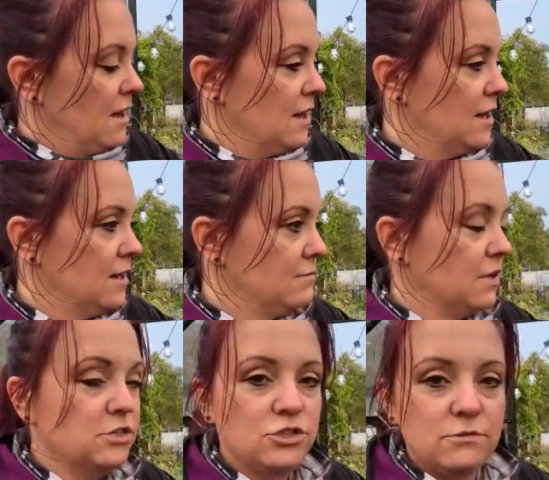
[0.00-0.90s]

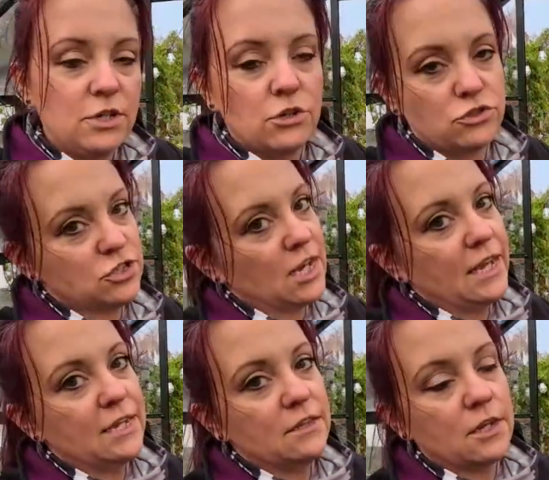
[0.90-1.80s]
And you know, just
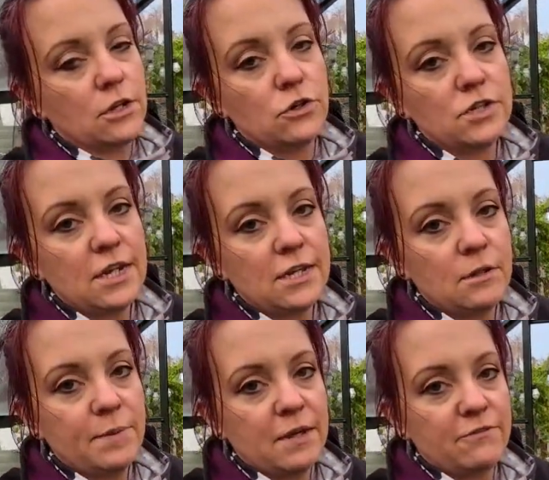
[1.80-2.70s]
lighten the load a little
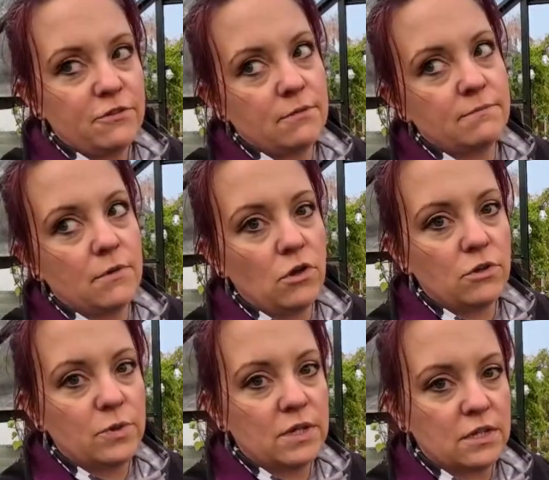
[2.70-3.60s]
bit for all
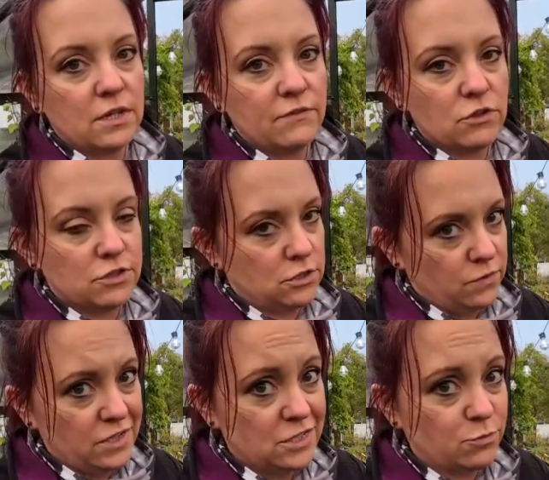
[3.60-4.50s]
the work that you've got to do
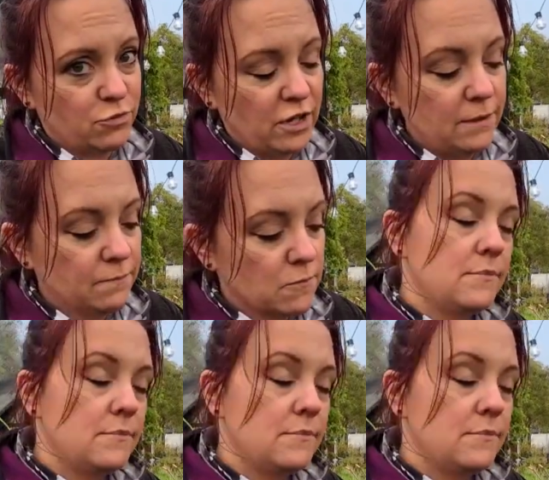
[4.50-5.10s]
in spring.